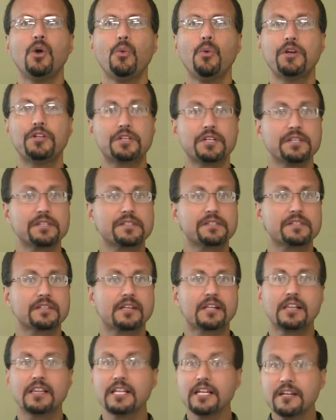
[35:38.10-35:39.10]
which is
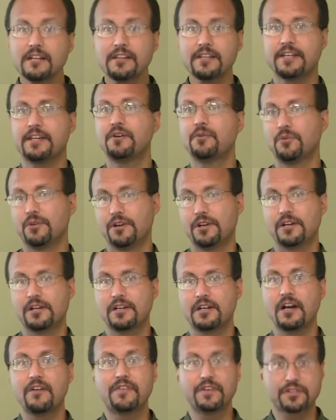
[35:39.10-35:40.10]
clearly a
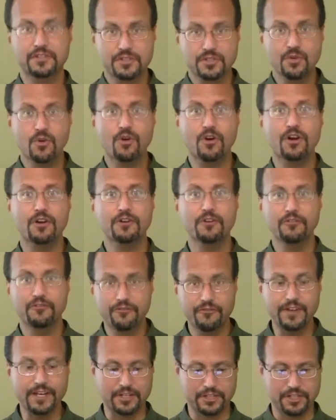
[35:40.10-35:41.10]
work of historical
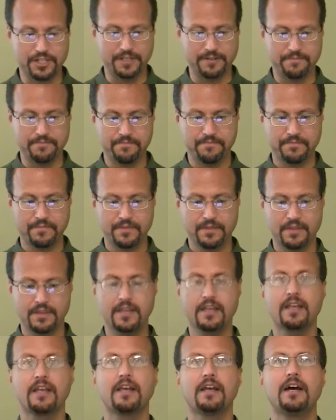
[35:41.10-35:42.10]
fiction.
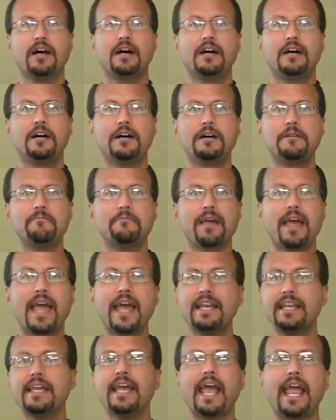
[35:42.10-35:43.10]

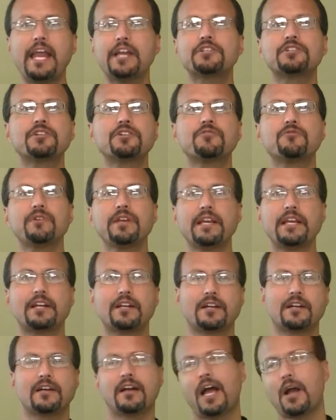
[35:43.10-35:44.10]
Any ancient
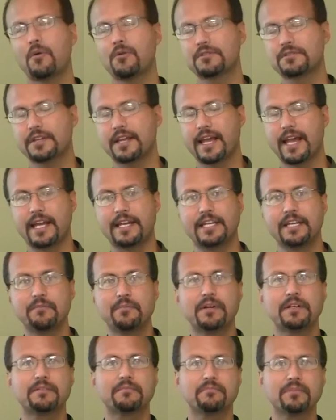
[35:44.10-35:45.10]
reader, I won't say any,
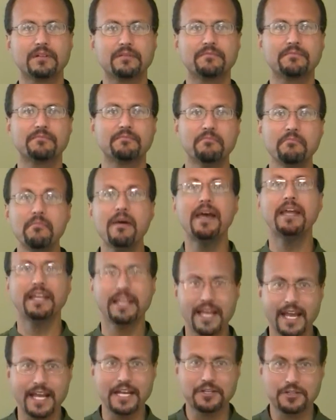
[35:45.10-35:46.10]
but
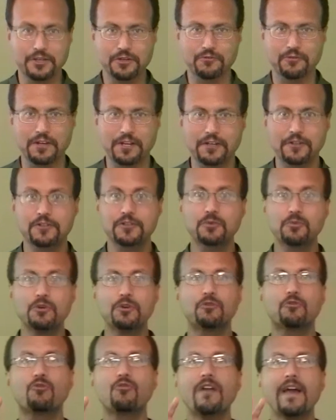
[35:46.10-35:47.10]
many ancient readers
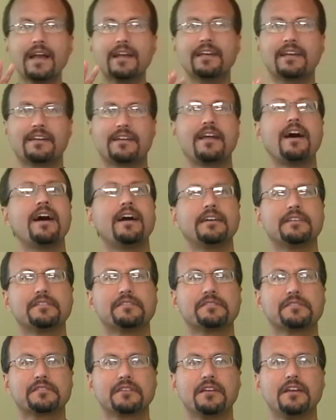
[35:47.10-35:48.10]
would
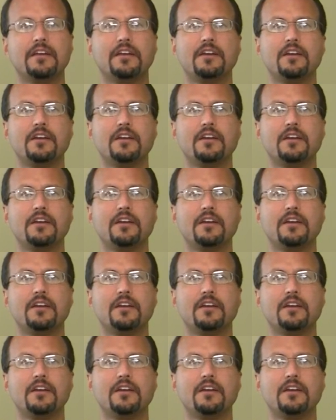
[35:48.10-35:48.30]
recognize